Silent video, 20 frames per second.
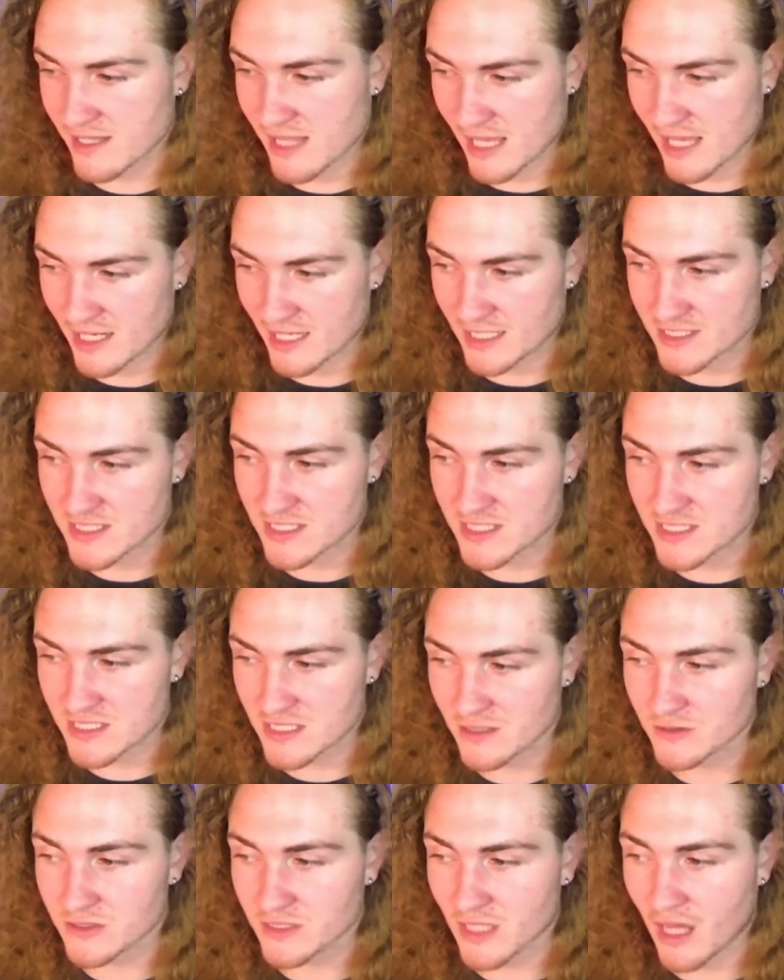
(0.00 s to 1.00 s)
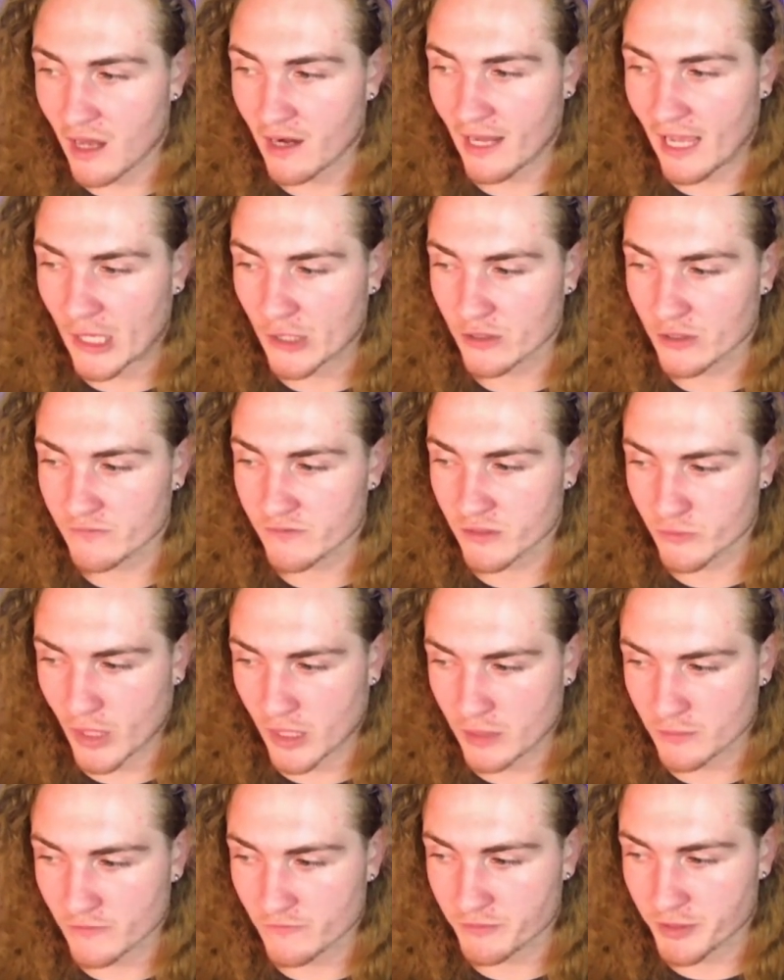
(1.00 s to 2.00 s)
that it's still not out of the
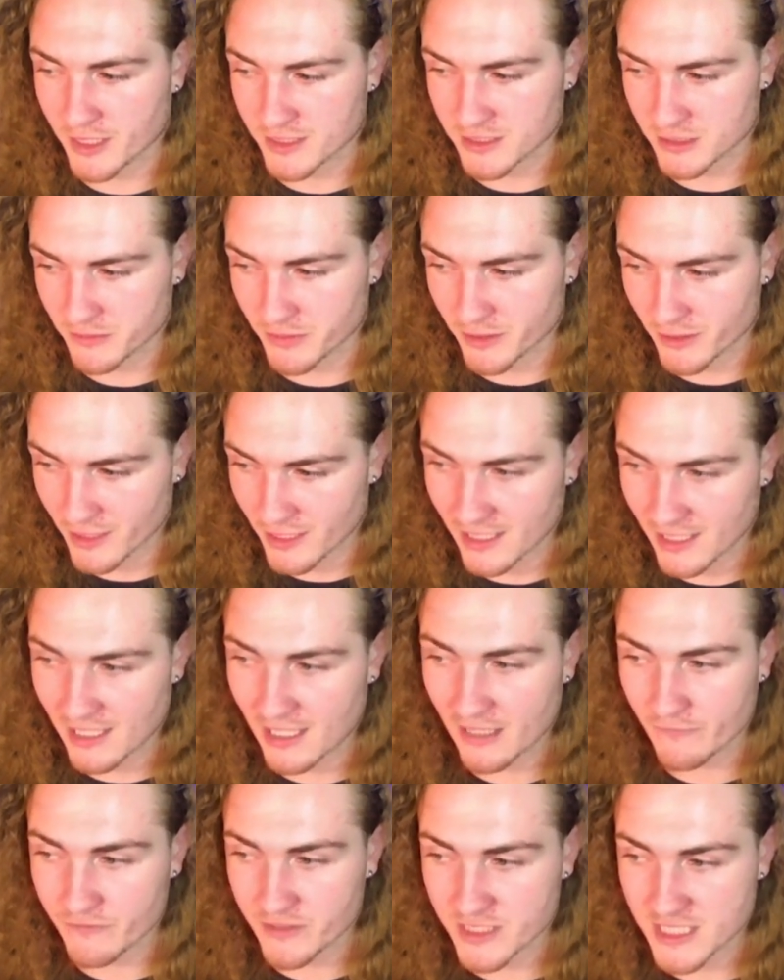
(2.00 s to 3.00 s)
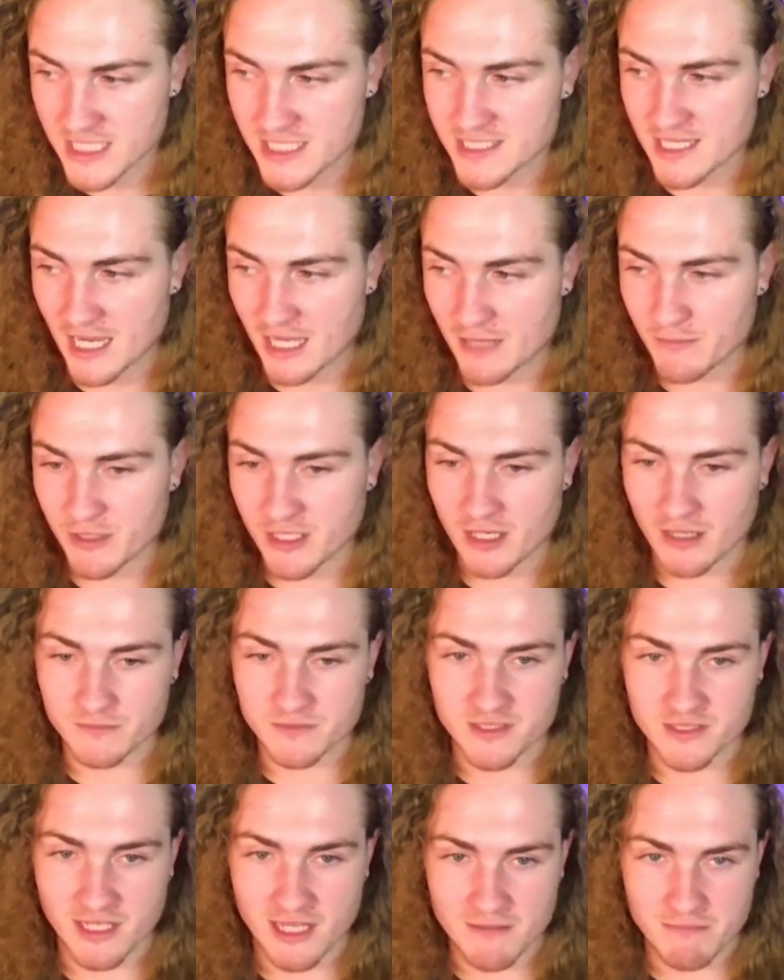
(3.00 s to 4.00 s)
realm of possibility if DeSci
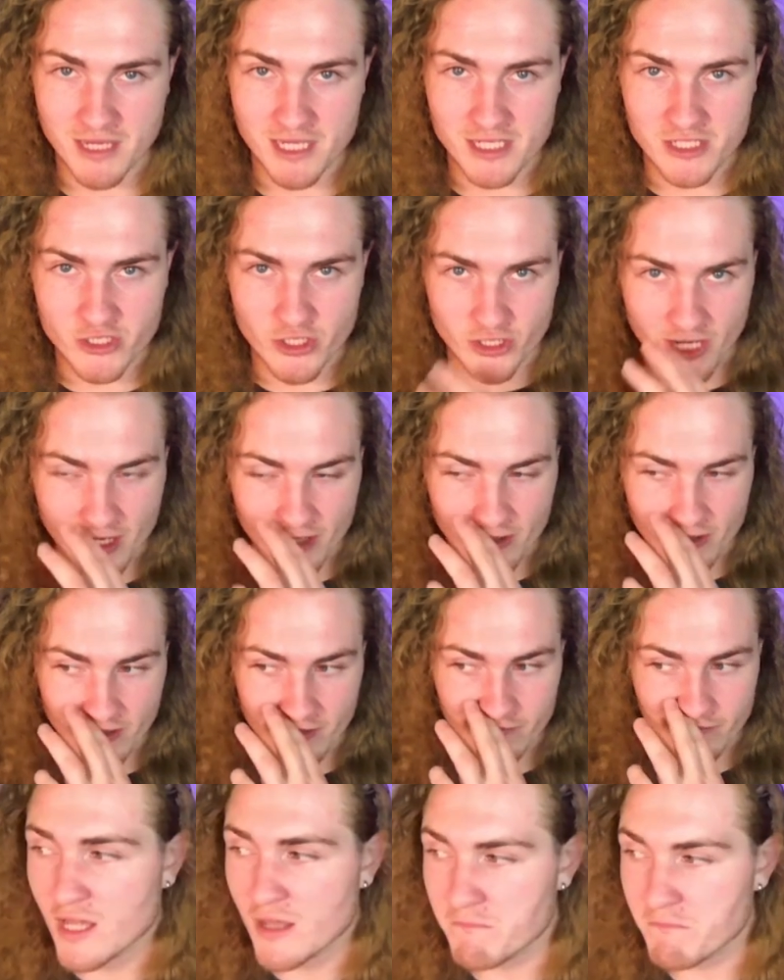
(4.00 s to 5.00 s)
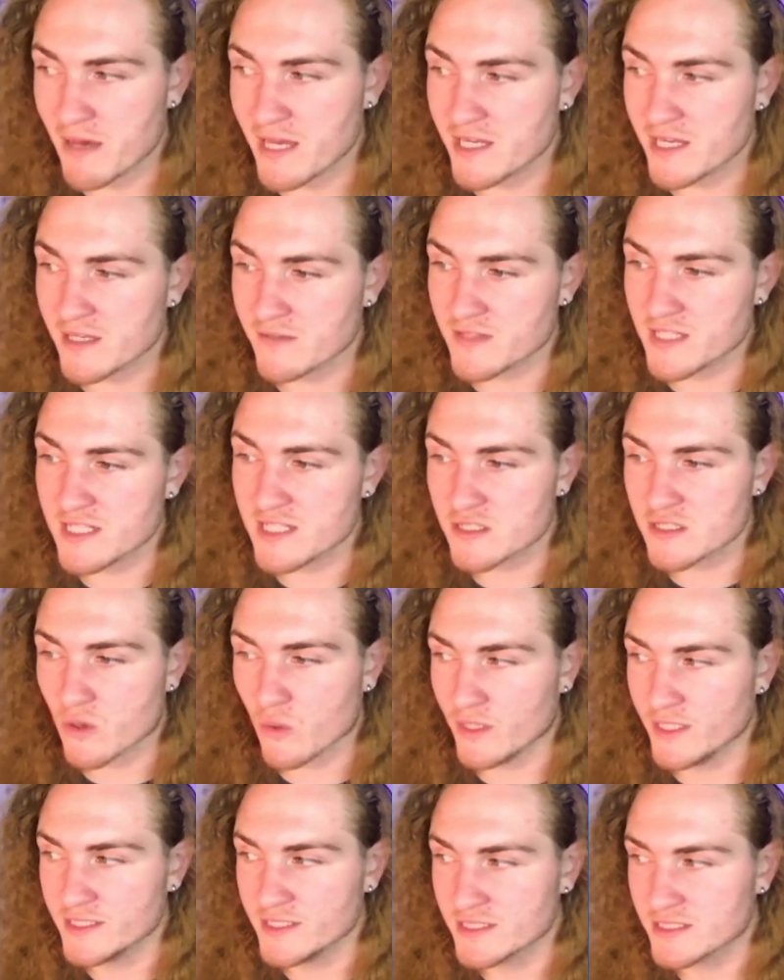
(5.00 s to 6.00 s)
becomes a major narrative. Many of these
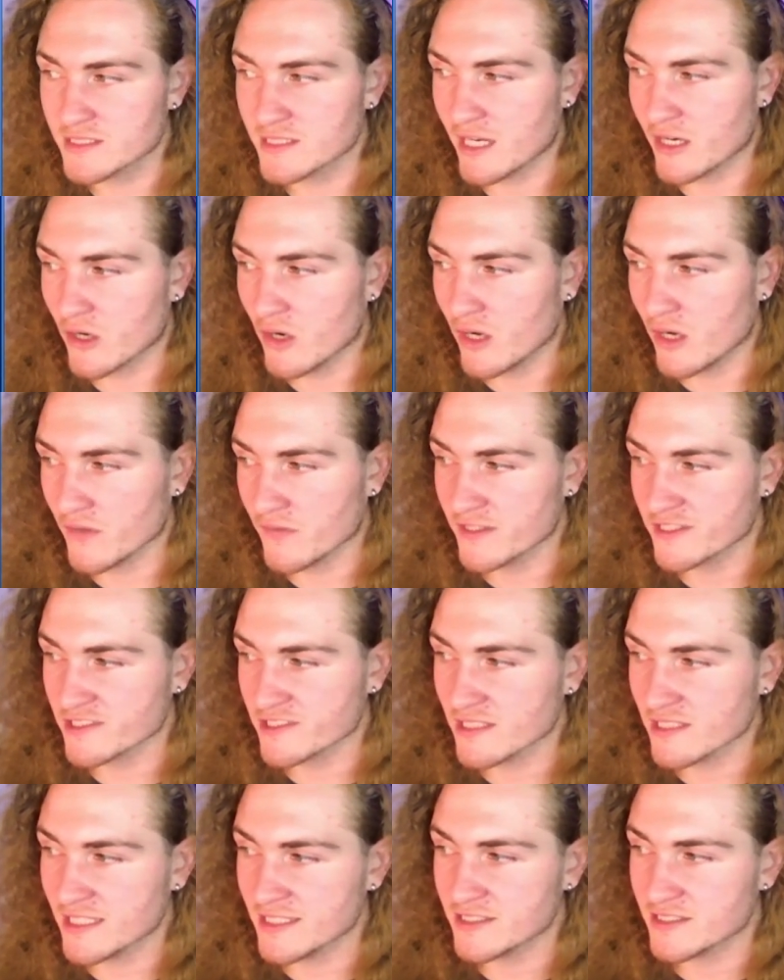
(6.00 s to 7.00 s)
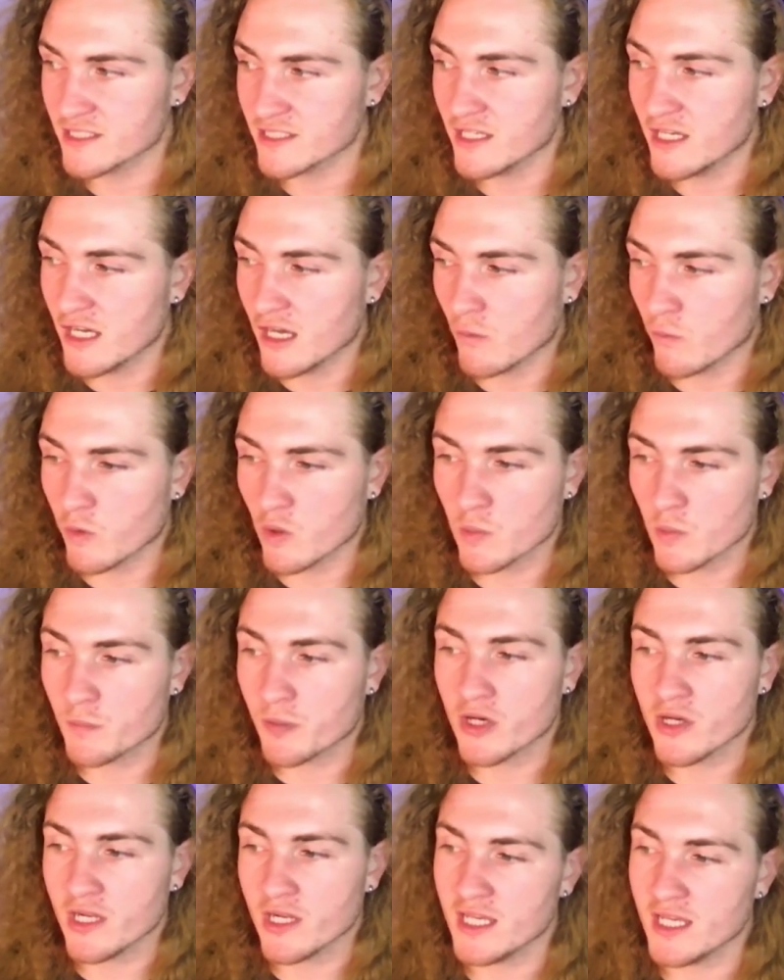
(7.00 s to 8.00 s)
coins that are on this list will
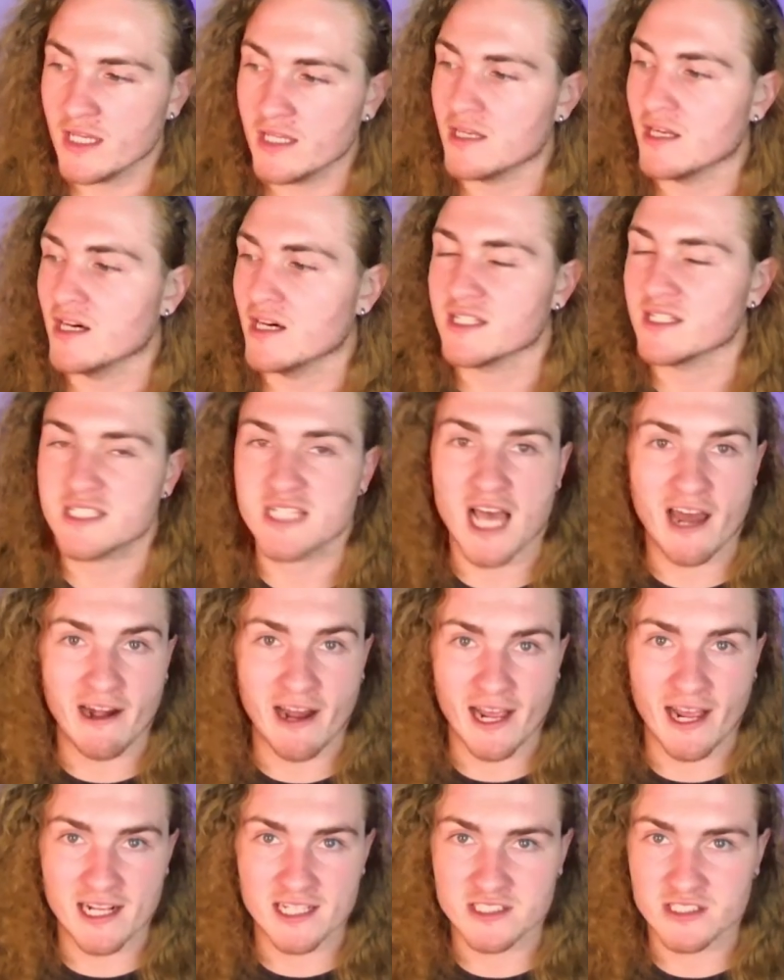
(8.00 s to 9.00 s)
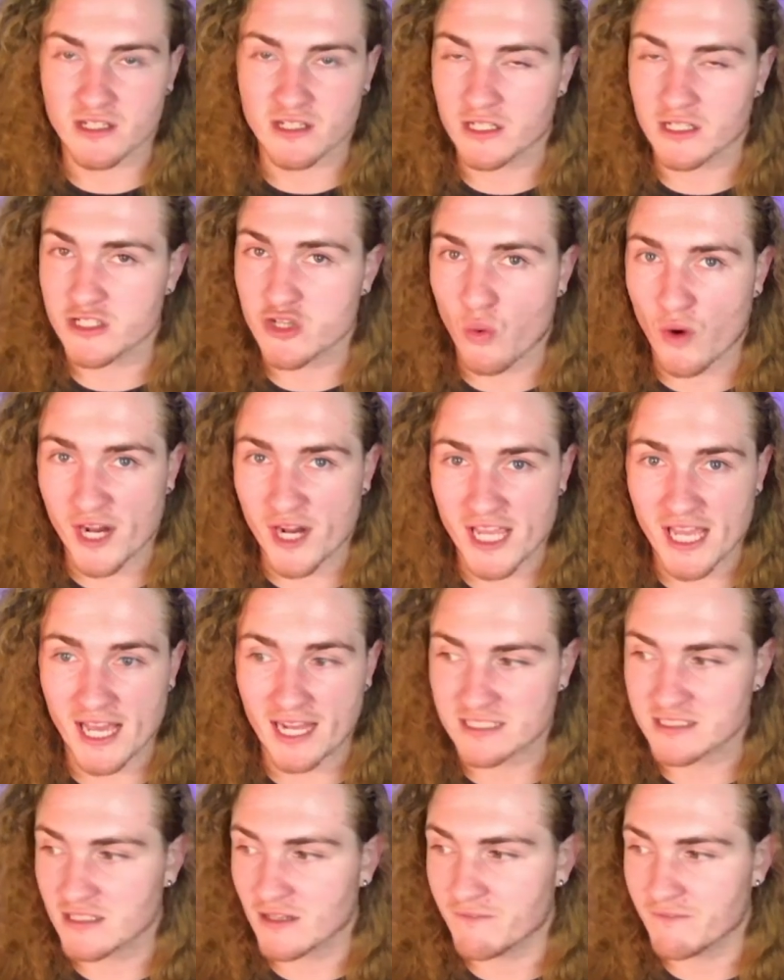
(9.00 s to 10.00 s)
put in a ten X, a twenty
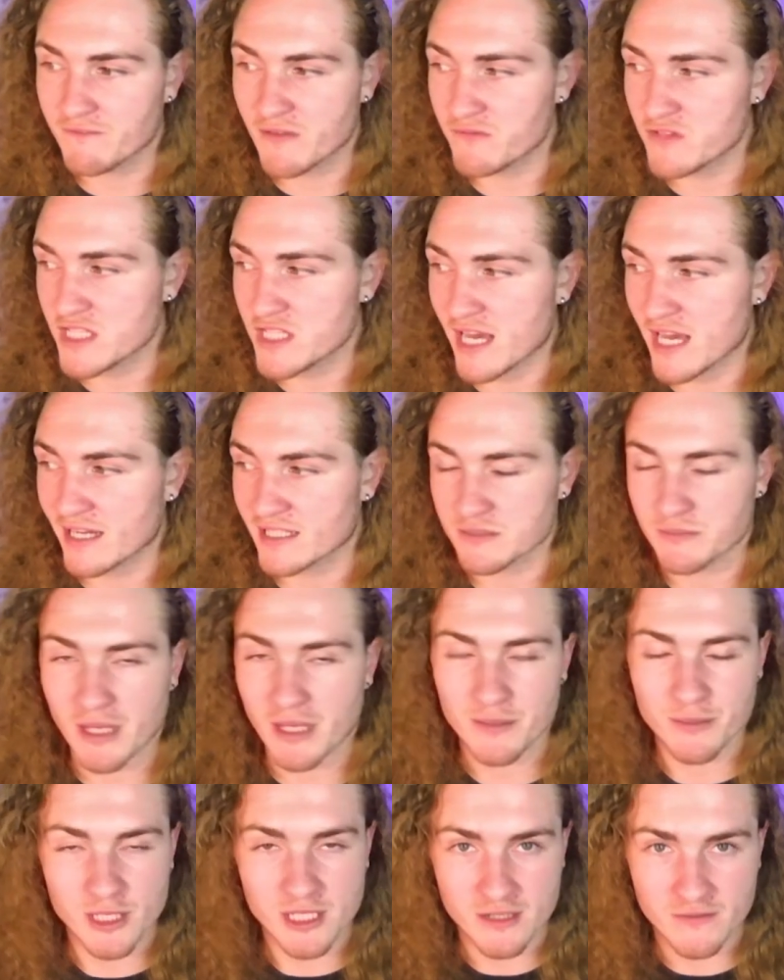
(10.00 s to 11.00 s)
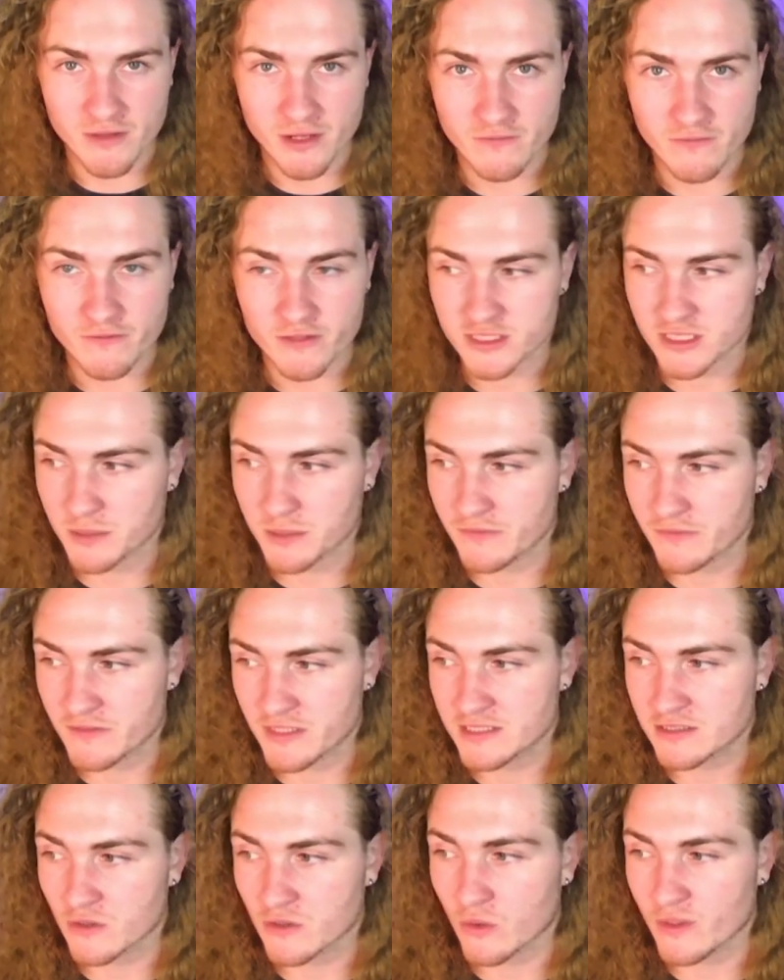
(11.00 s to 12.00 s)
X, a fifty X maybe even for some of
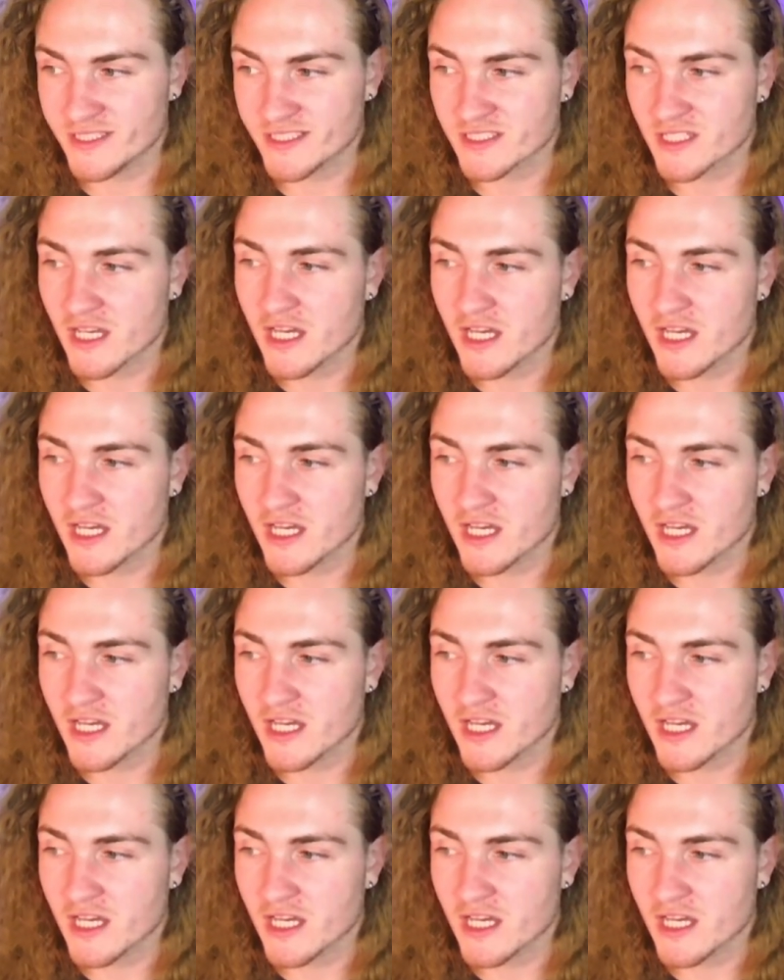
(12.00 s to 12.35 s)
these coins,